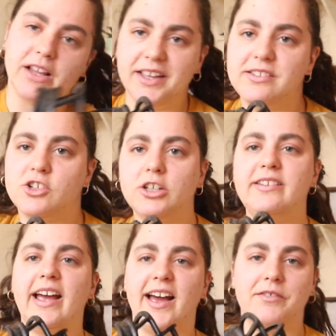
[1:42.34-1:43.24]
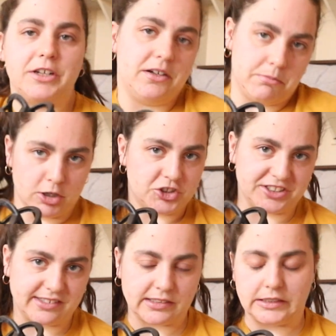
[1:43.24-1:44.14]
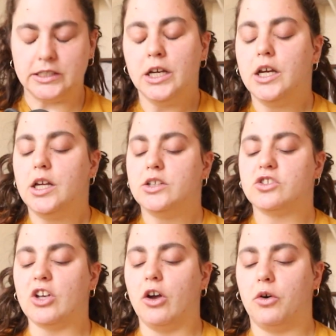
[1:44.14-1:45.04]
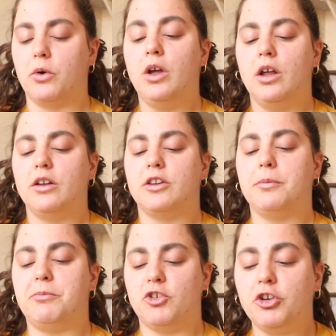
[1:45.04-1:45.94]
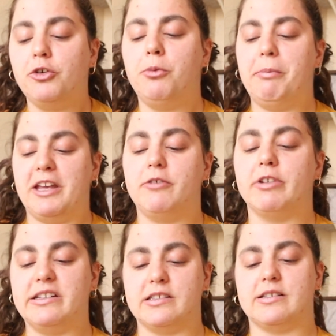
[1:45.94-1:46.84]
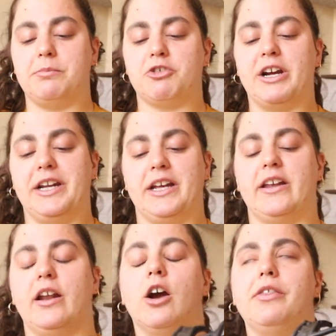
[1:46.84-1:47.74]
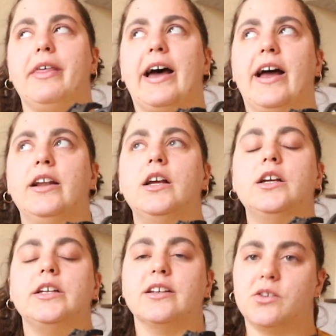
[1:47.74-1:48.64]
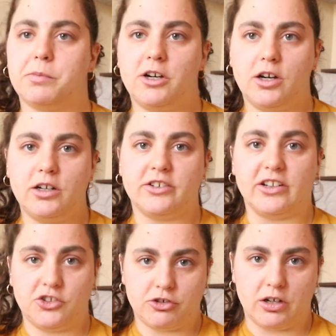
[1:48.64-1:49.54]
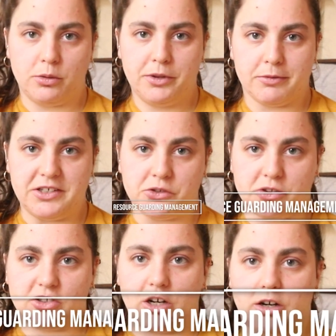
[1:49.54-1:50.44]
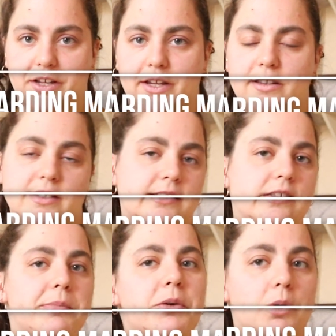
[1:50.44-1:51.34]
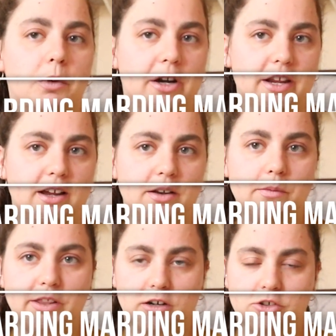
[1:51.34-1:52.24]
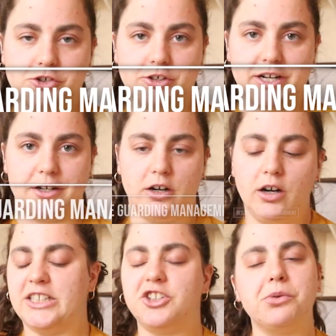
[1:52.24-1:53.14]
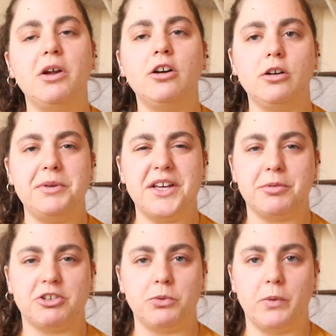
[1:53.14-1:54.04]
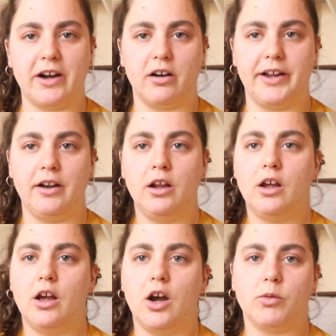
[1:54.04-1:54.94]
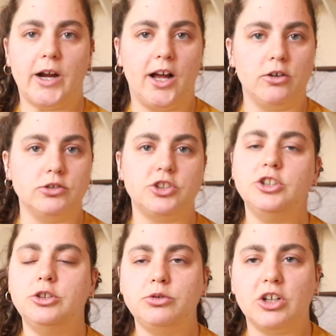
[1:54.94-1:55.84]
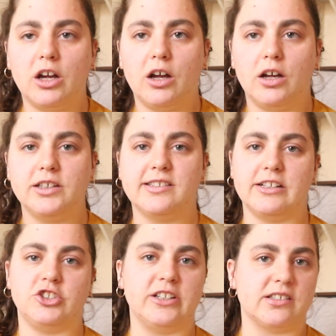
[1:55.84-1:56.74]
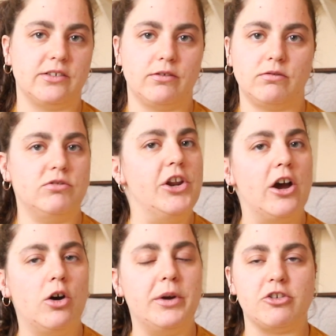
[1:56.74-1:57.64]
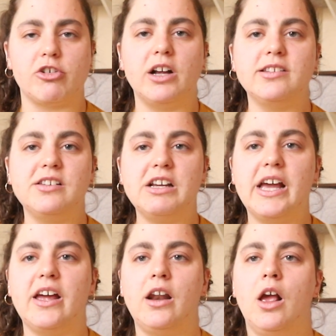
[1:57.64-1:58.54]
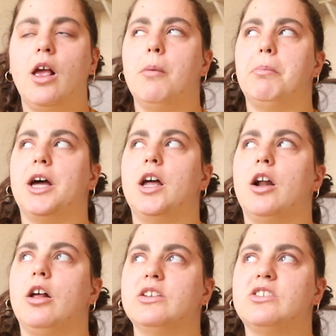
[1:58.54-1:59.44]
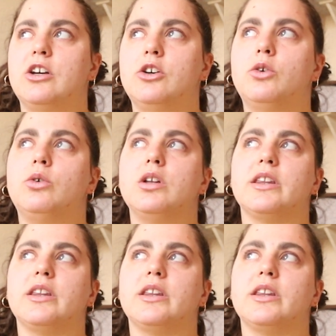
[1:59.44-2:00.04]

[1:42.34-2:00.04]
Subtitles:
it's good to have in an emergency. So the two main reasons I'm training it are that Ginsburg does struggle with resource guarding. This is something we're working on with our trainer. I just want her to be able to wear it around new dogs that she doesn't know and trust yet, but also